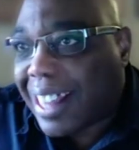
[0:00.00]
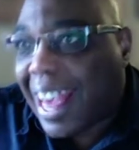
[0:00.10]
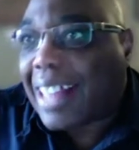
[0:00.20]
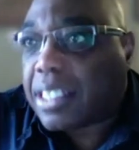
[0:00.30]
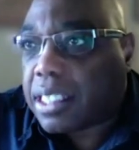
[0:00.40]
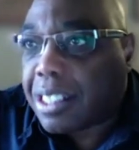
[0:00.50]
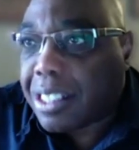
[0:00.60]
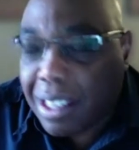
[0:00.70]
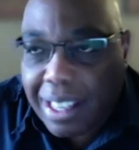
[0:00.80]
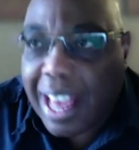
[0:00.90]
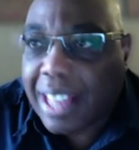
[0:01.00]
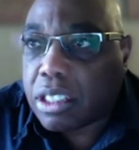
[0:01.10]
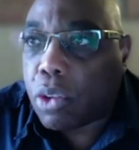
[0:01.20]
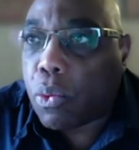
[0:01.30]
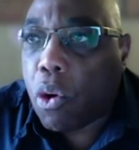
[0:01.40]
That's
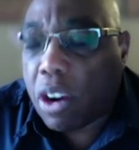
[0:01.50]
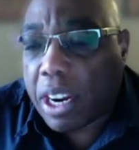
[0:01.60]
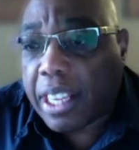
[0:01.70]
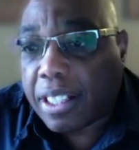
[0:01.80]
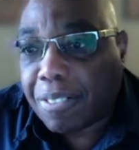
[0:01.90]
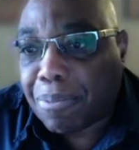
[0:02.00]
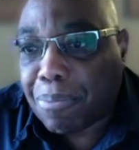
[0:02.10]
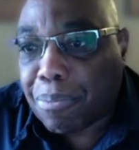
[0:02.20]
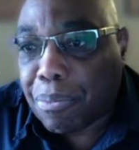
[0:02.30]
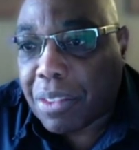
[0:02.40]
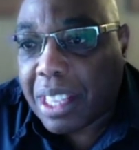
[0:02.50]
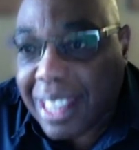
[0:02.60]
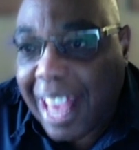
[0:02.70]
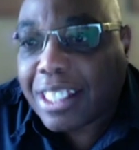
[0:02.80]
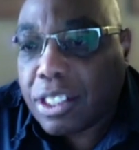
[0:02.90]
the warning.
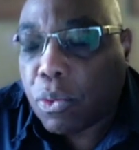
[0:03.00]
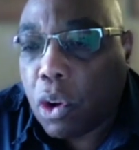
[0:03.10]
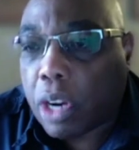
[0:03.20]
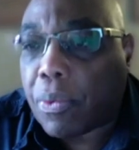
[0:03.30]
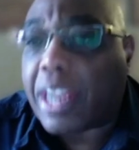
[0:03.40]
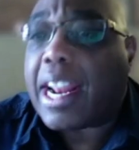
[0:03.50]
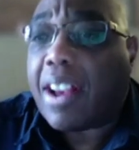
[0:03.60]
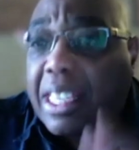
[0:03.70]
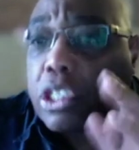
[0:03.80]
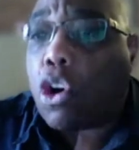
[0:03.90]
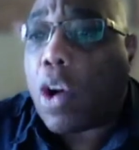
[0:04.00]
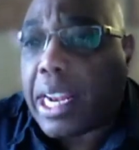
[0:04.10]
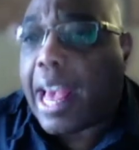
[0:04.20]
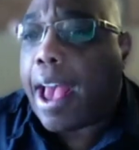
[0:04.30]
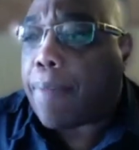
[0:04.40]
That's the warning right now. It's going
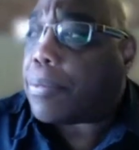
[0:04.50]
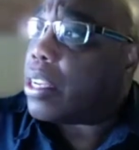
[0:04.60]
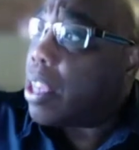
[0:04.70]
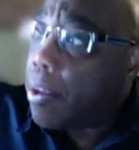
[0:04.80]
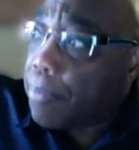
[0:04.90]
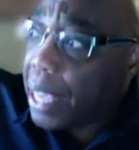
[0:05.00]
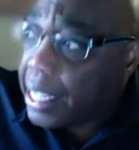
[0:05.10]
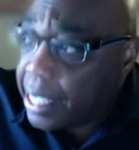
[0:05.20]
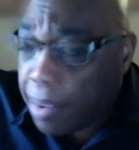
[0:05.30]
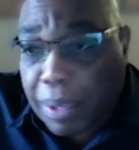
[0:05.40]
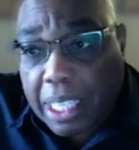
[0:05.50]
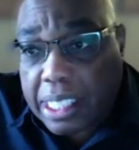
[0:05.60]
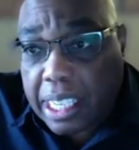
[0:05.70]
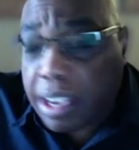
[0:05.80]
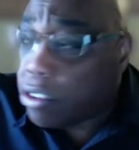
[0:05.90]
to happen. Pandemic is
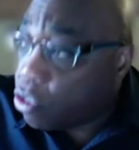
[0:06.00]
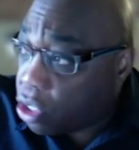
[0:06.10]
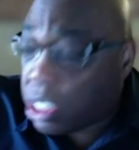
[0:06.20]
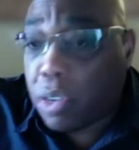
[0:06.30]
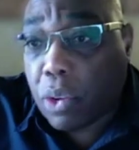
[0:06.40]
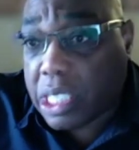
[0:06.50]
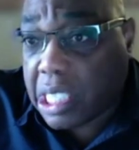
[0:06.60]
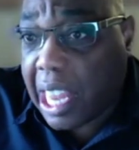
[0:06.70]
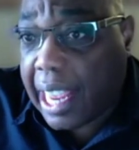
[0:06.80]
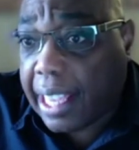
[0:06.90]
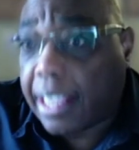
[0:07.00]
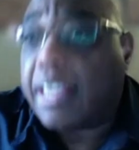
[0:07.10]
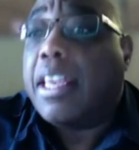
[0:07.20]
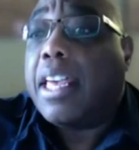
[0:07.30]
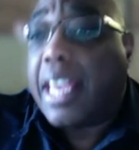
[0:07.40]
here. You see what it's like.
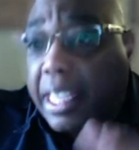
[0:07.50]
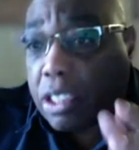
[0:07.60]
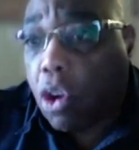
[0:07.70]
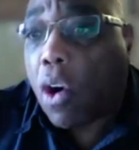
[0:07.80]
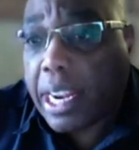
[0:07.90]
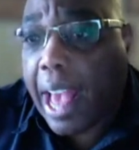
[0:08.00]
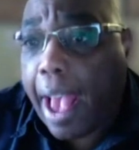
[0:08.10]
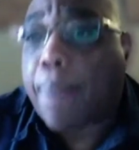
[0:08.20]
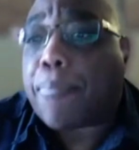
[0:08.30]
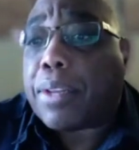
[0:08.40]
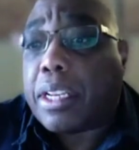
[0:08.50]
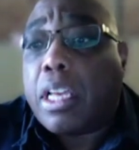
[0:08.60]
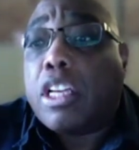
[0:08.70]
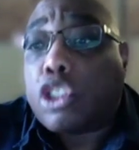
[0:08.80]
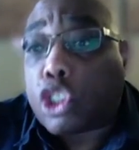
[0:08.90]
It's going to happen
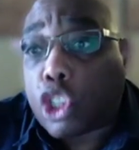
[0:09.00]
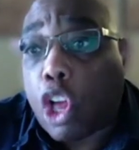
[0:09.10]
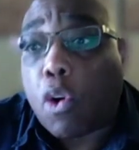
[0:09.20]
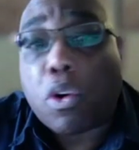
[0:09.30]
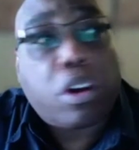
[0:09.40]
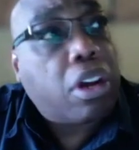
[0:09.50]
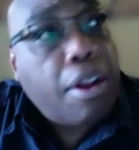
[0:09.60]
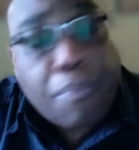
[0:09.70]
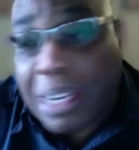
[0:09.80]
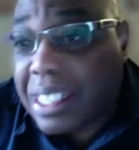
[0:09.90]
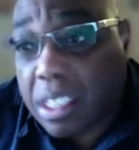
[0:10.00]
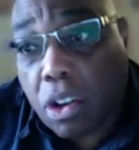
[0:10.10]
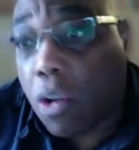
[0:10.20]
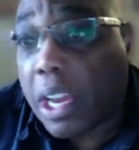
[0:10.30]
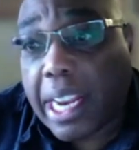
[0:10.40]
slower, but it's
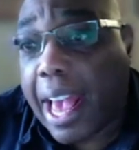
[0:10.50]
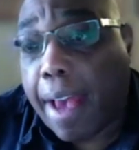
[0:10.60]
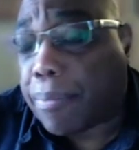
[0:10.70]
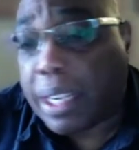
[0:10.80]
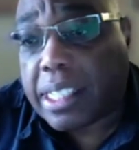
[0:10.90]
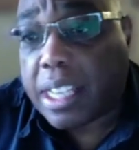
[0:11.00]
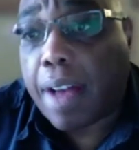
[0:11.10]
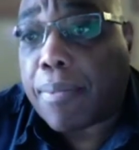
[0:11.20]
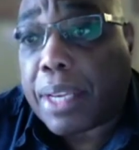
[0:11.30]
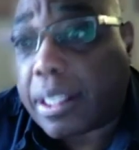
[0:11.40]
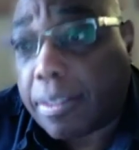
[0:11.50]
going to happen. It's coming.